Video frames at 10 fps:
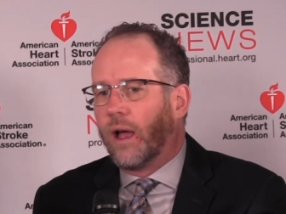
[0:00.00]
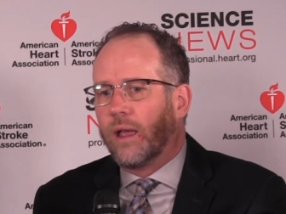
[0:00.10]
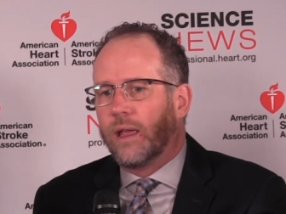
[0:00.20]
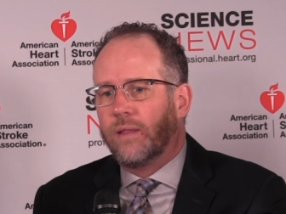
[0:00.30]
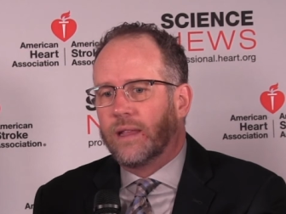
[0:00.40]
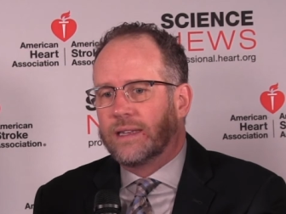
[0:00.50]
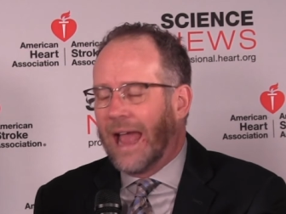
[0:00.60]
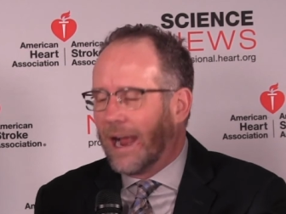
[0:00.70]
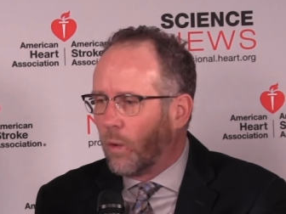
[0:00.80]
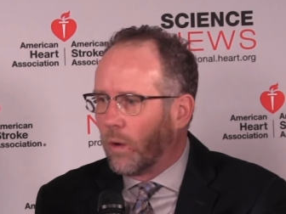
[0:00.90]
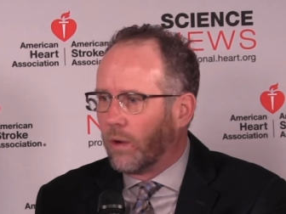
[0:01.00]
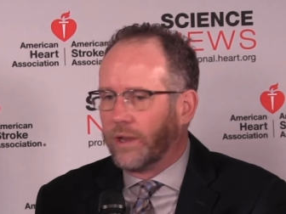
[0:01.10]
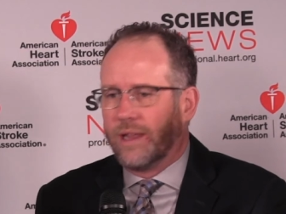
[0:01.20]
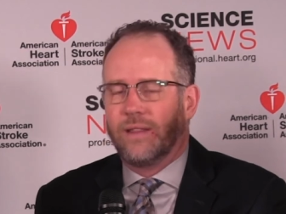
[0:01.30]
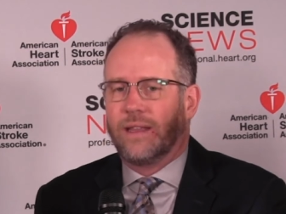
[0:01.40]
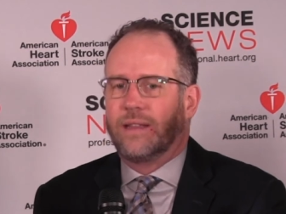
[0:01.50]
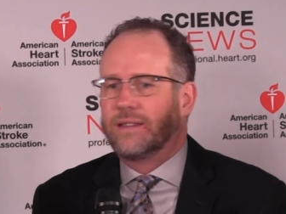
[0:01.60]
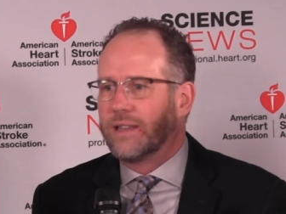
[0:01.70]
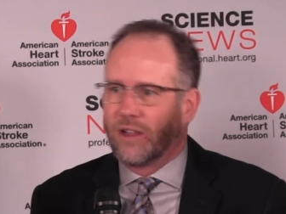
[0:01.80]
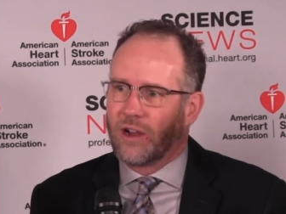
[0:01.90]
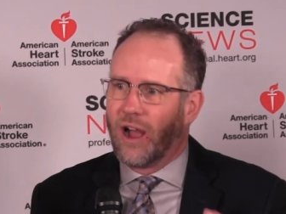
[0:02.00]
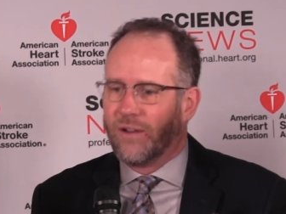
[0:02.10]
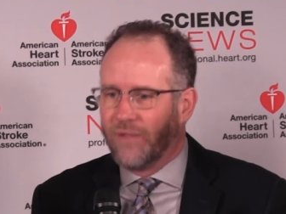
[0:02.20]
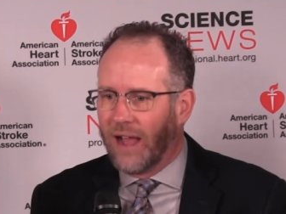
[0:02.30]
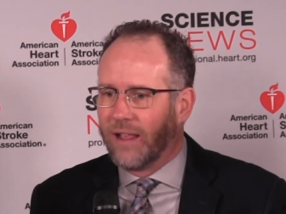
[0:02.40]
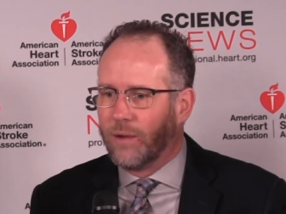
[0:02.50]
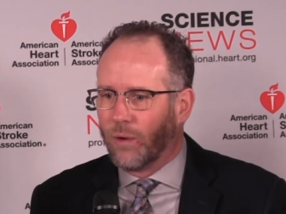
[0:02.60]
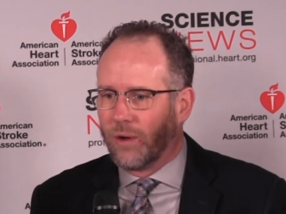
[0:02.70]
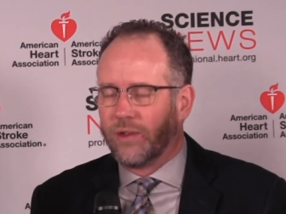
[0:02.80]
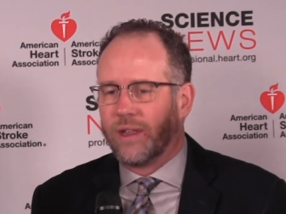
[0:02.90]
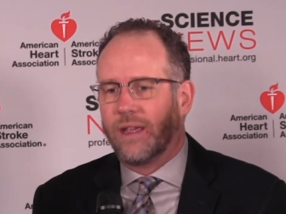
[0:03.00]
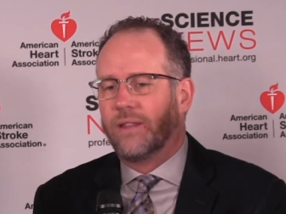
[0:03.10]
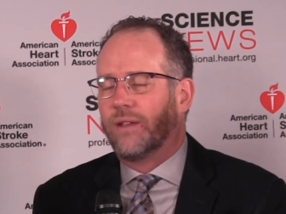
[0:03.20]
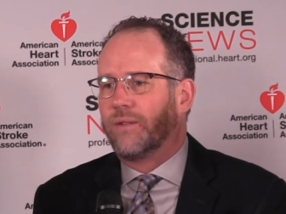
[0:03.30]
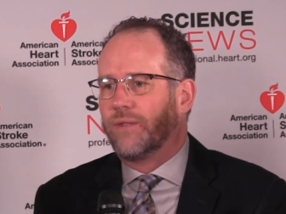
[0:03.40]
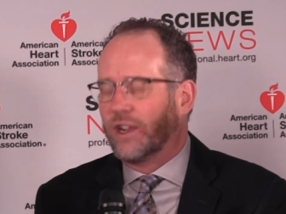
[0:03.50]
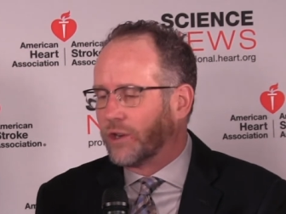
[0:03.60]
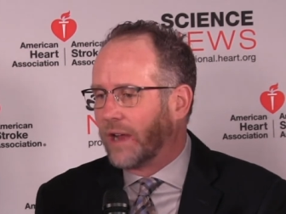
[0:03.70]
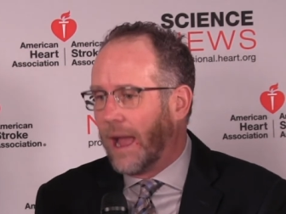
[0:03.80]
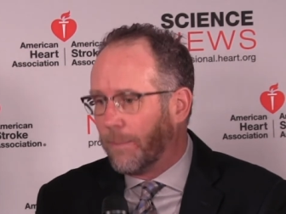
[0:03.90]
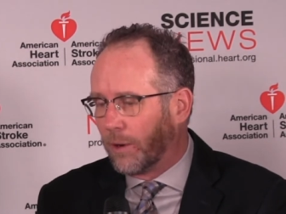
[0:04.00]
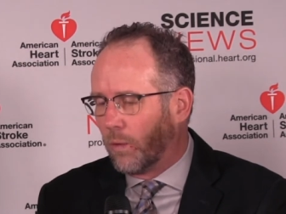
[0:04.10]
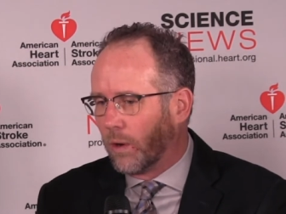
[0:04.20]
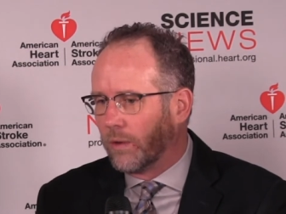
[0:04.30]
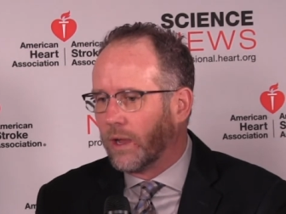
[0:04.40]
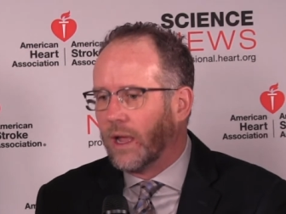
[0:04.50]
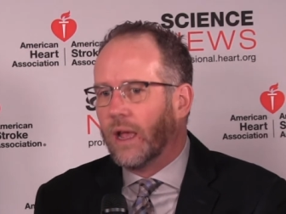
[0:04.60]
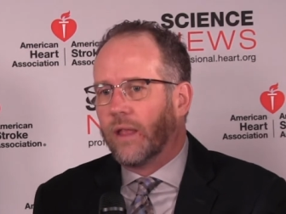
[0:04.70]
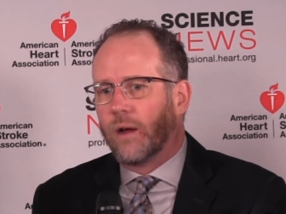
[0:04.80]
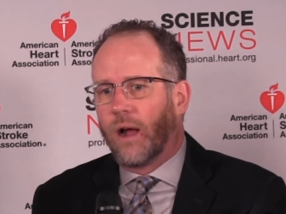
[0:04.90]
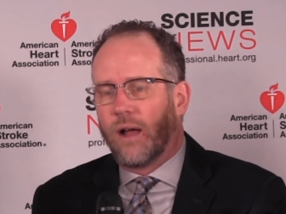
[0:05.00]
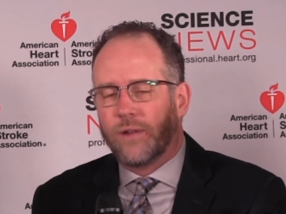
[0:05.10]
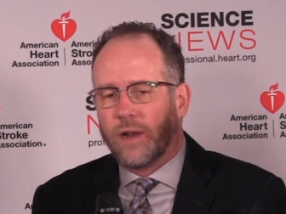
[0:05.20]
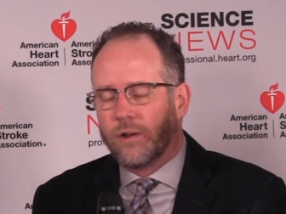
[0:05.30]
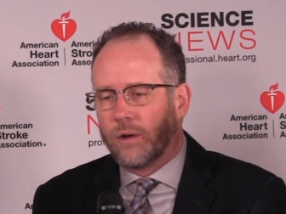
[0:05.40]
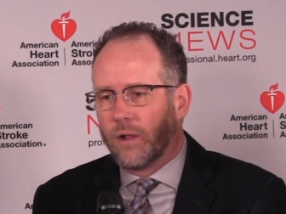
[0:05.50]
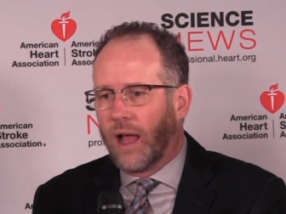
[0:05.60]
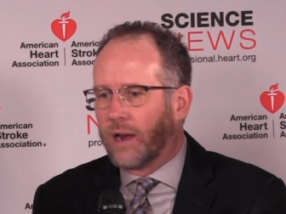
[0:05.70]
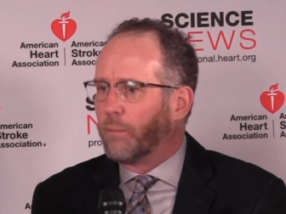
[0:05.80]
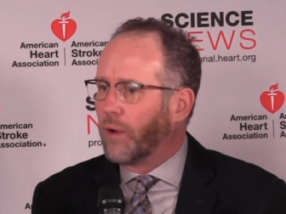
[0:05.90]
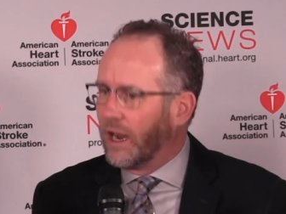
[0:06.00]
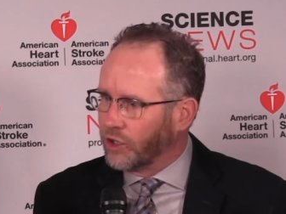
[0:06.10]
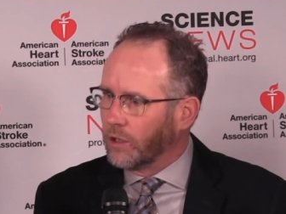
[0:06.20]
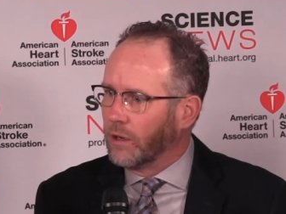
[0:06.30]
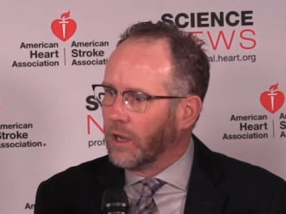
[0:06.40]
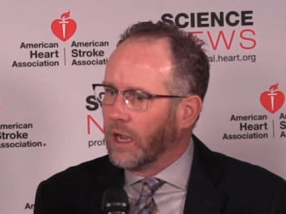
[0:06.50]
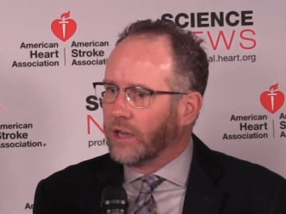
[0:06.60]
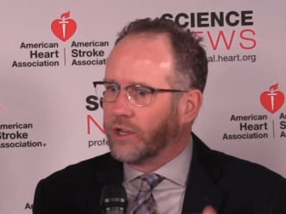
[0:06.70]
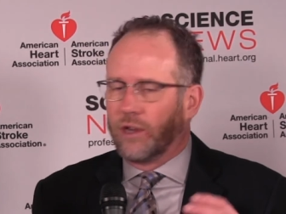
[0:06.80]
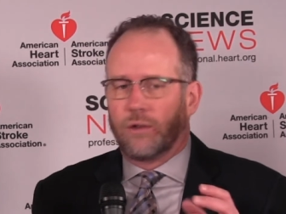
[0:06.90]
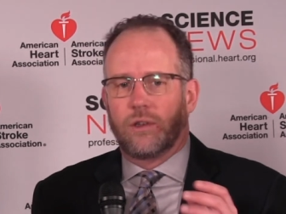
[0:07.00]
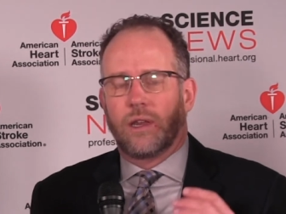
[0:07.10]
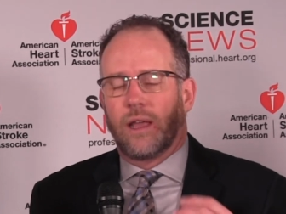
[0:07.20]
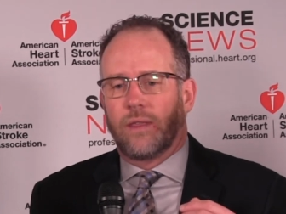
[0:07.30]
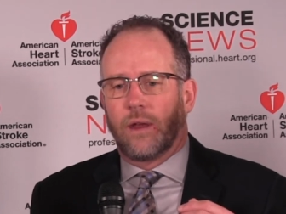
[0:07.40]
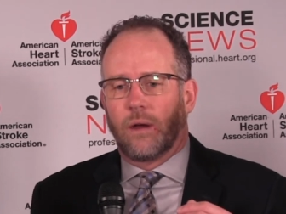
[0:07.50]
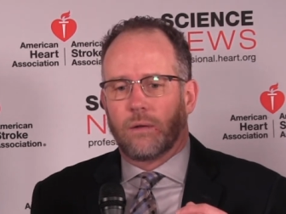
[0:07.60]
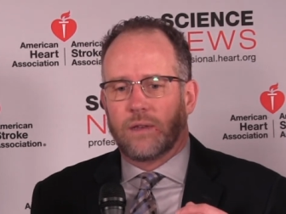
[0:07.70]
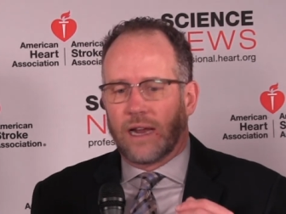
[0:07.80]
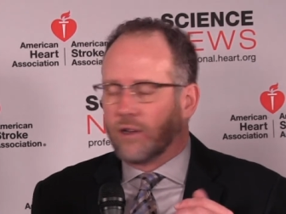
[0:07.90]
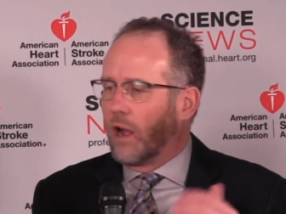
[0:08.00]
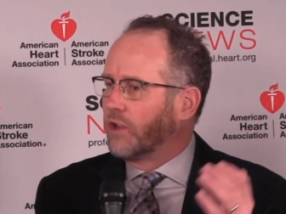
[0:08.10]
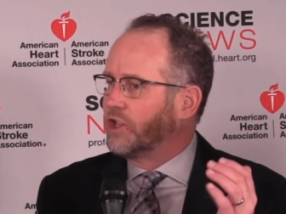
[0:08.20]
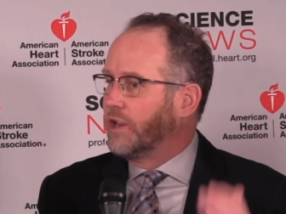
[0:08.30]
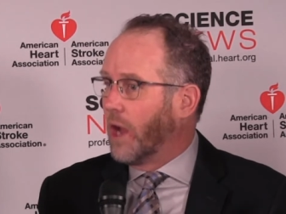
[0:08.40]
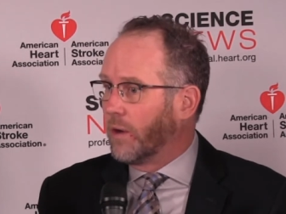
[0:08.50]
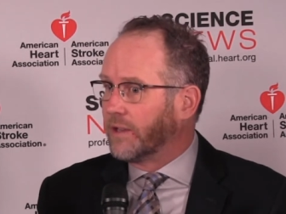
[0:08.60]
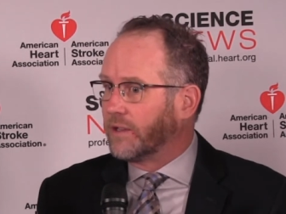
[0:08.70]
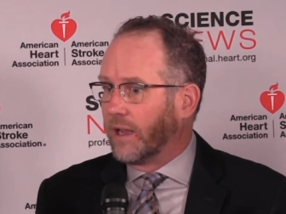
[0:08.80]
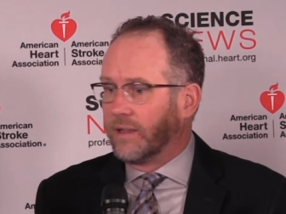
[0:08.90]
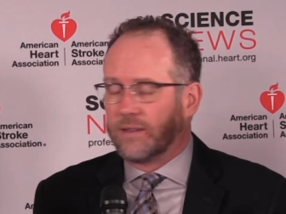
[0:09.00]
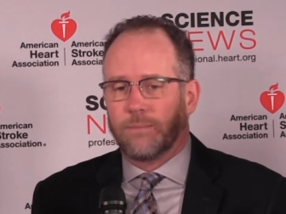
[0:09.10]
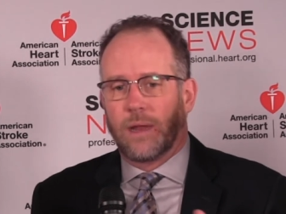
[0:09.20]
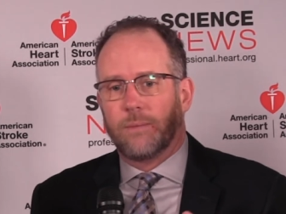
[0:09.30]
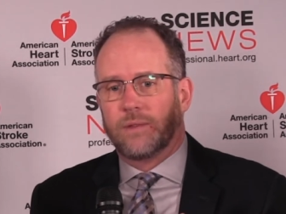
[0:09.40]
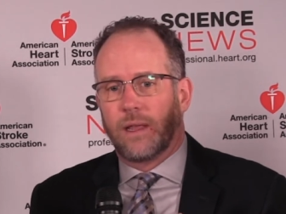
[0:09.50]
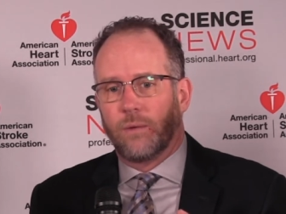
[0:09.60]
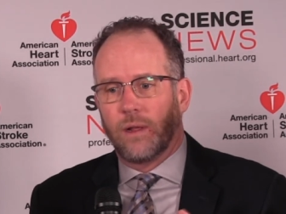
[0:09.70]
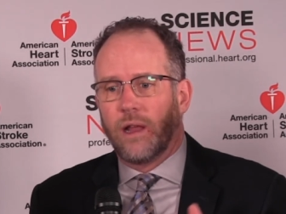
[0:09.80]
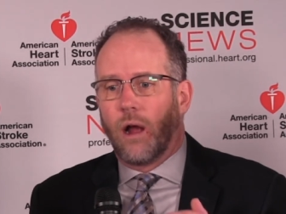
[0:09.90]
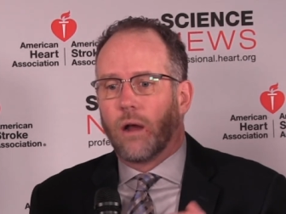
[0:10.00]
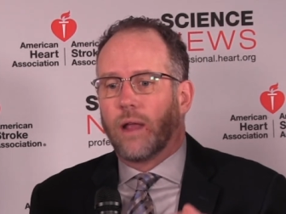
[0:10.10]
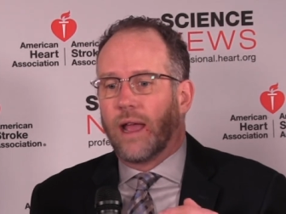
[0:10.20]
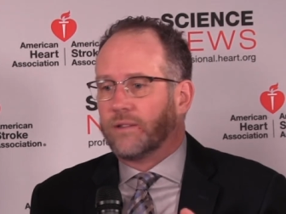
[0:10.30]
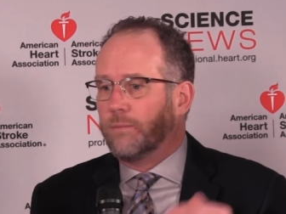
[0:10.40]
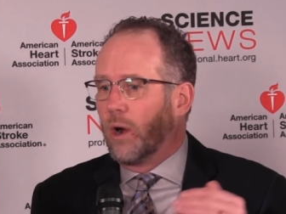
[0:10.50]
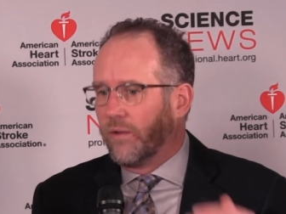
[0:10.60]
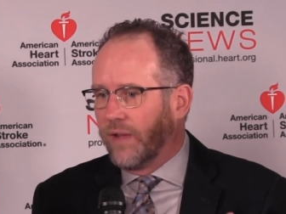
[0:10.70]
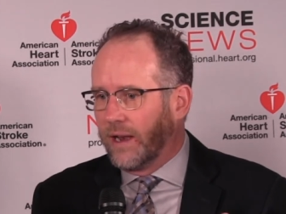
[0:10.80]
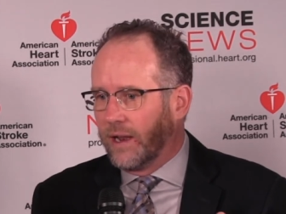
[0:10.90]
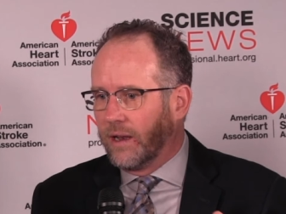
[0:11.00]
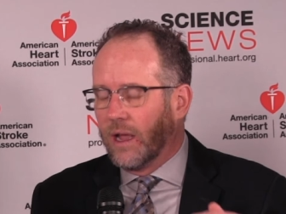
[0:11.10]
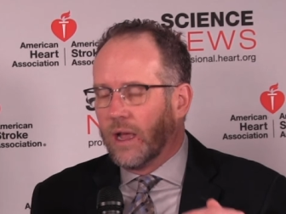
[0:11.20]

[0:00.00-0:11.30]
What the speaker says: in the tech world, in the Silicon Valley world, in the venture capital world. They're often under a lot of pressure to get their technology noticed, and sometimes they really aren't as motivated